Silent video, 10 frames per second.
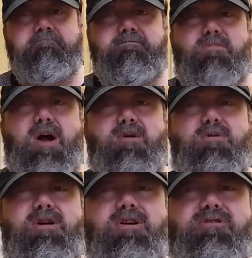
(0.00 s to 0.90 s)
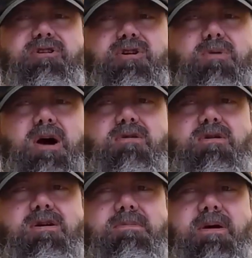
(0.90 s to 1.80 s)
Well, it took a
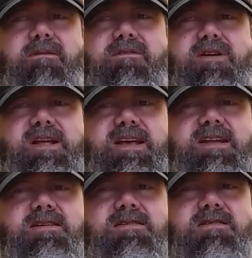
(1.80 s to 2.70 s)
while, but finally in.